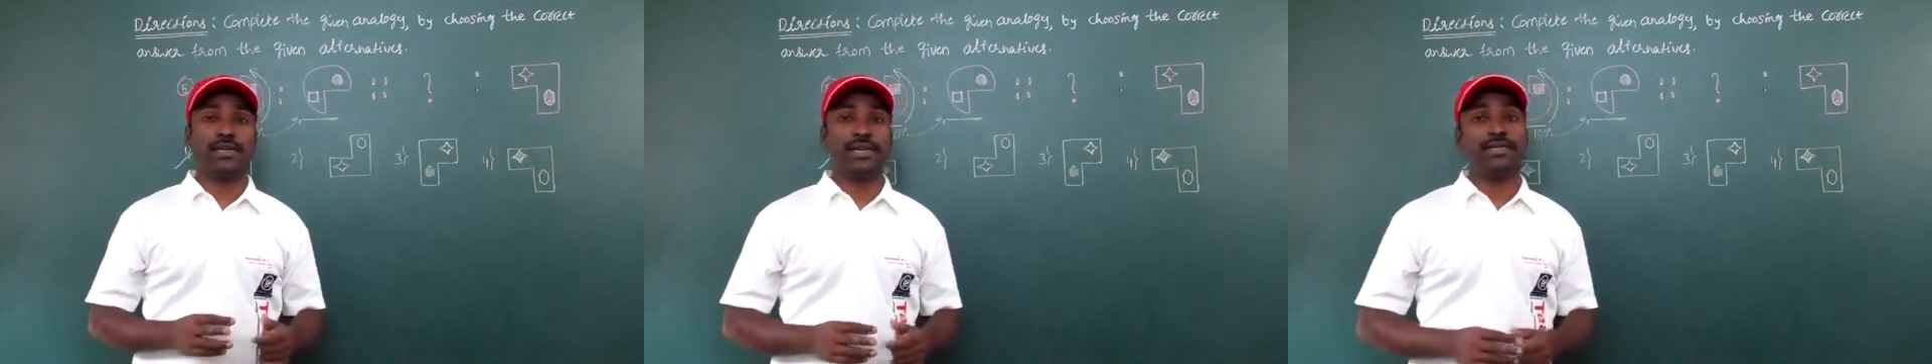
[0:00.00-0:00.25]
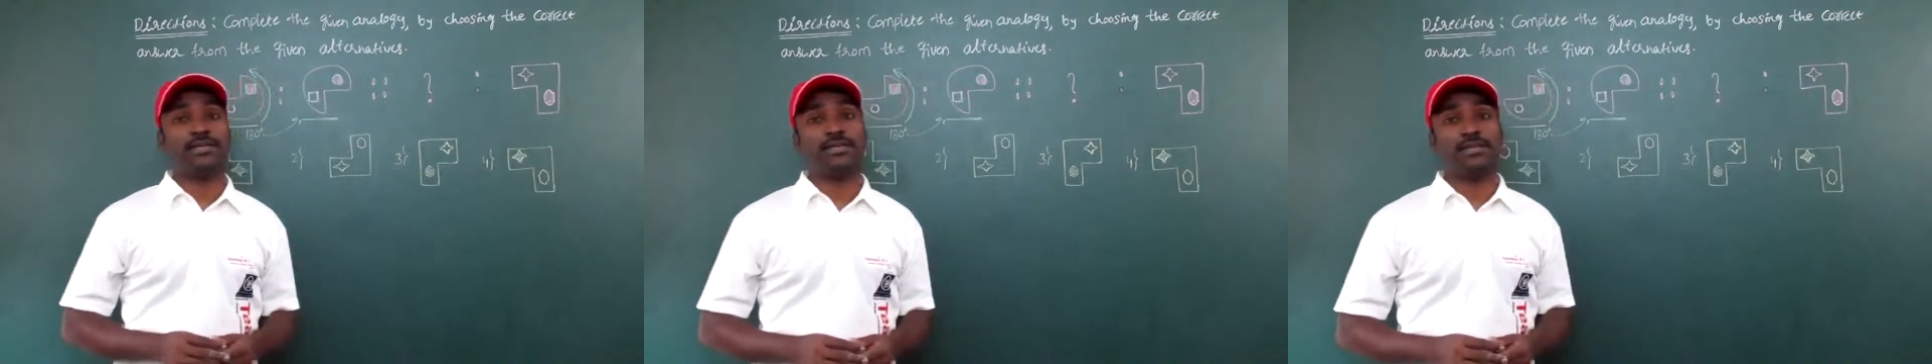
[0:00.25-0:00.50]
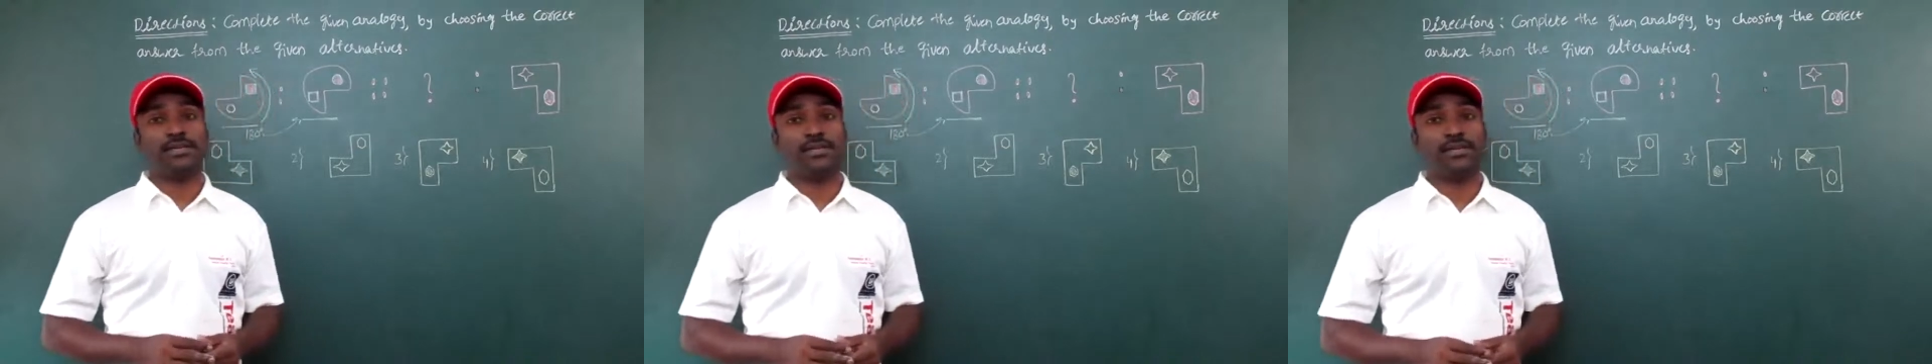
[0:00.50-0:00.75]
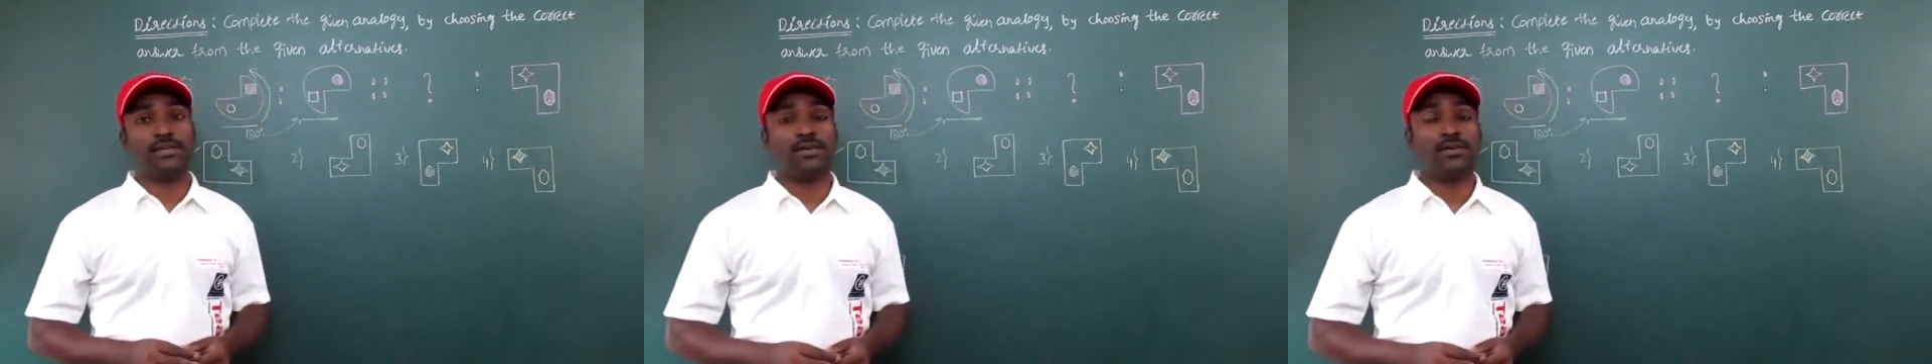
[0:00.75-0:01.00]
90
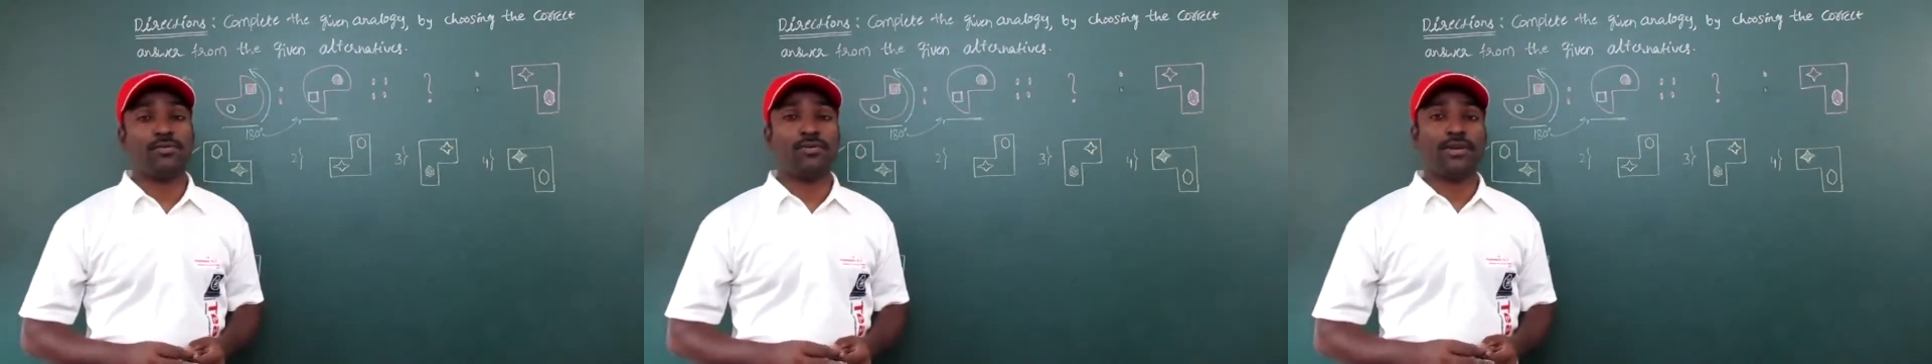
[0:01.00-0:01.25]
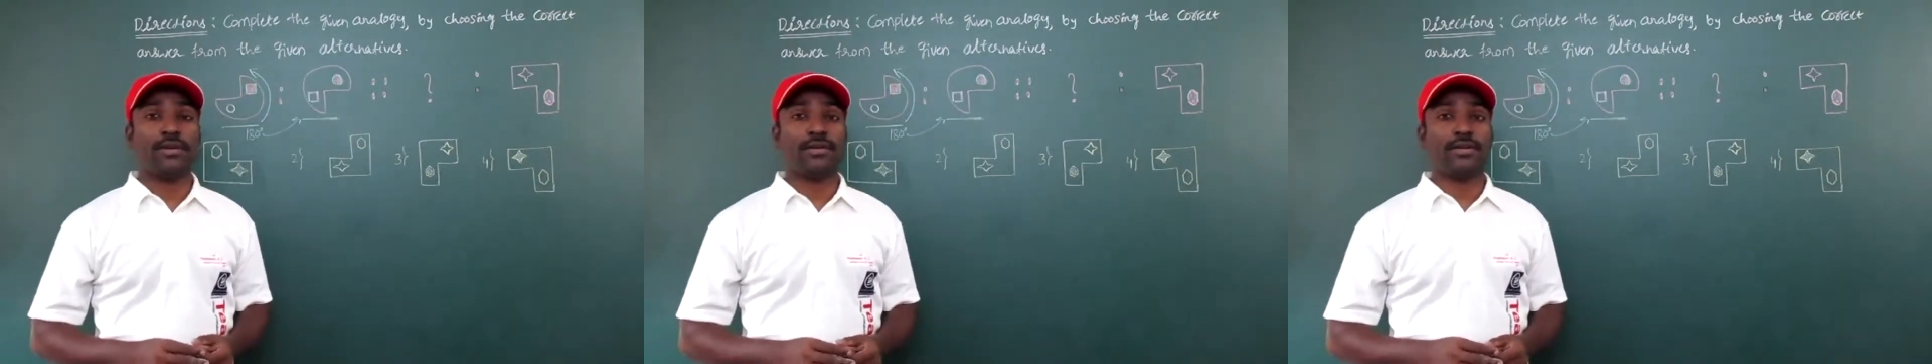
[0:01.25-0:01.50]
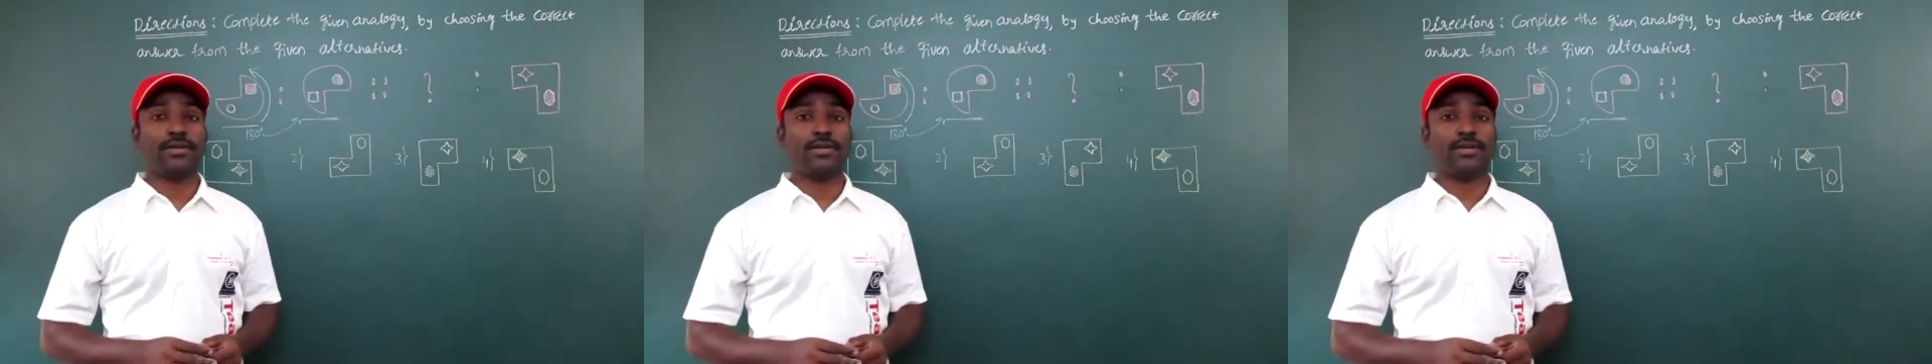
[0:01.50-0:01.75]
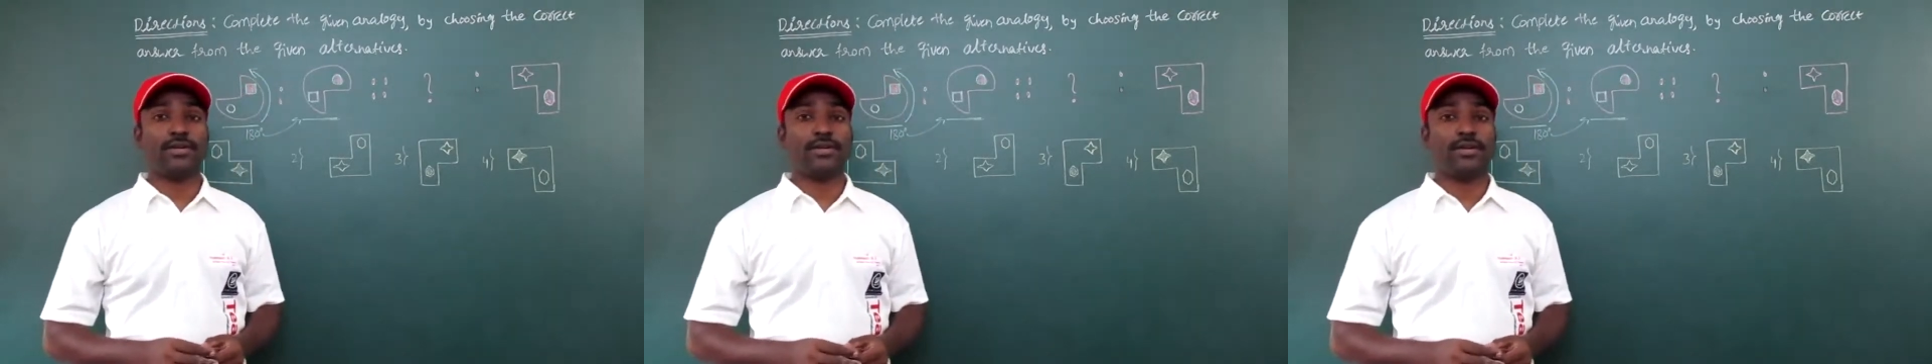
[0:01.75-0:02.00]
degree or 180
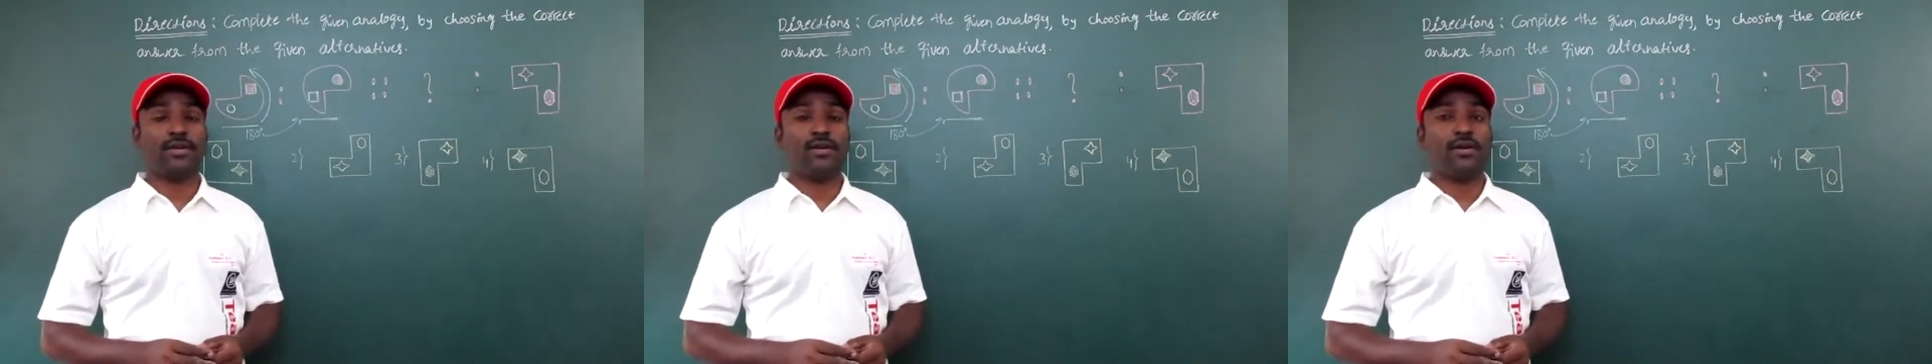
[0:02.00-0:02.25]
degree,